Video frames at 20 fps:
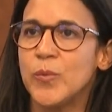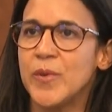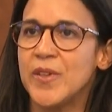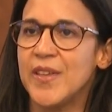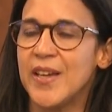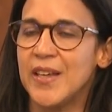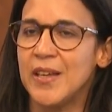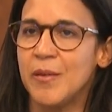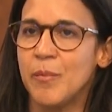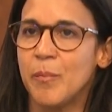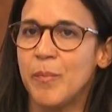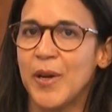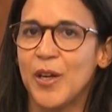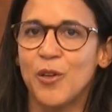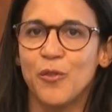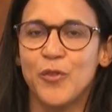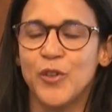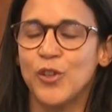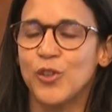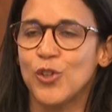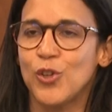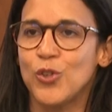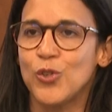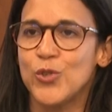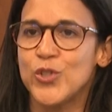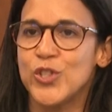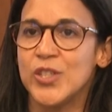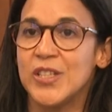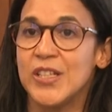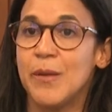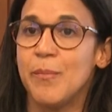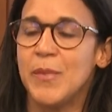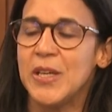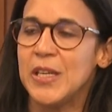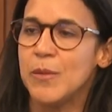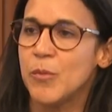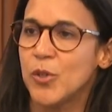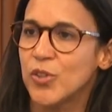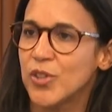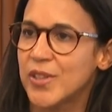be the impact of introducing the
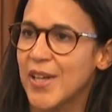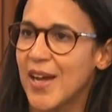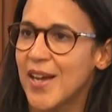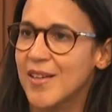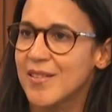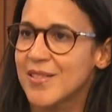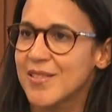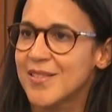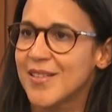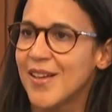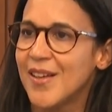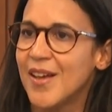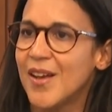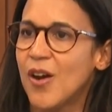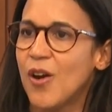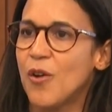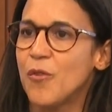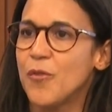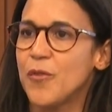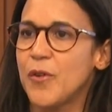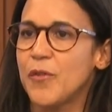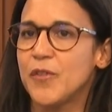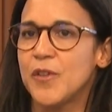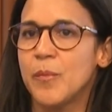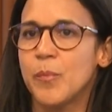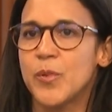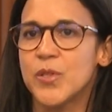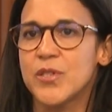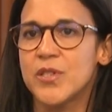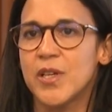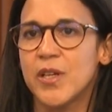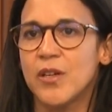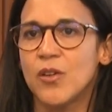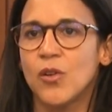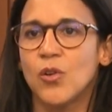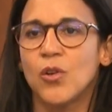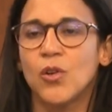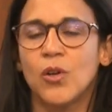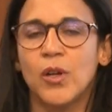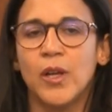minimum tax of 15% on